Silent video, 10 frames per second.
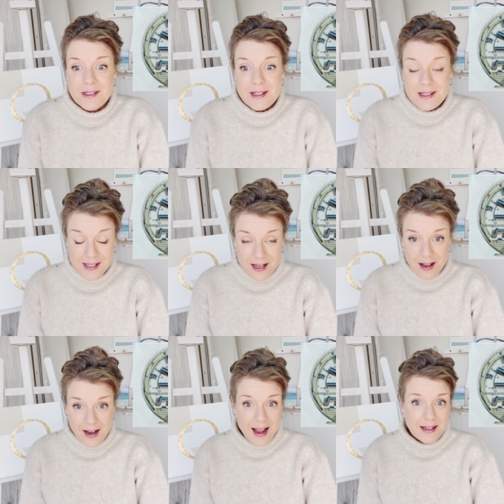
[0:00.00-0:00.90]
It's still
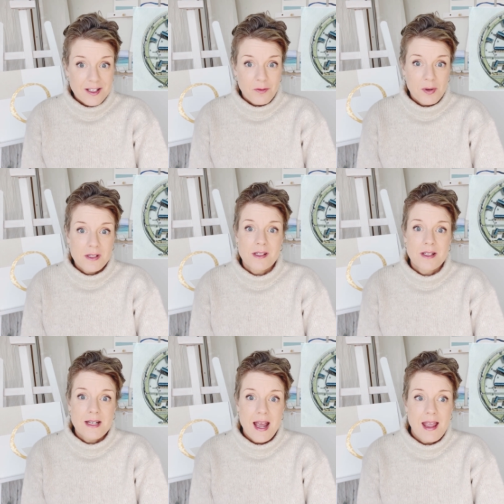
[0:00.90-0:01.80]
an active prison
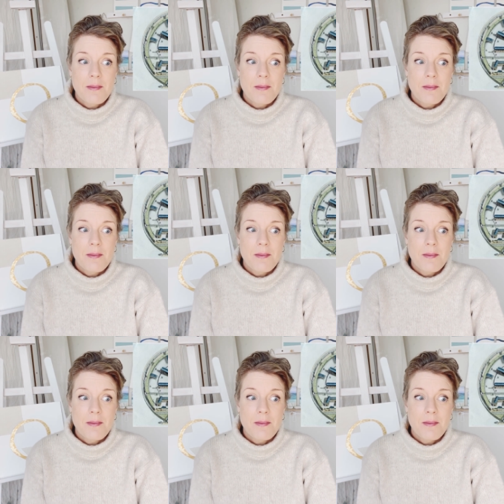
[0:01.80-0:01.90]
today,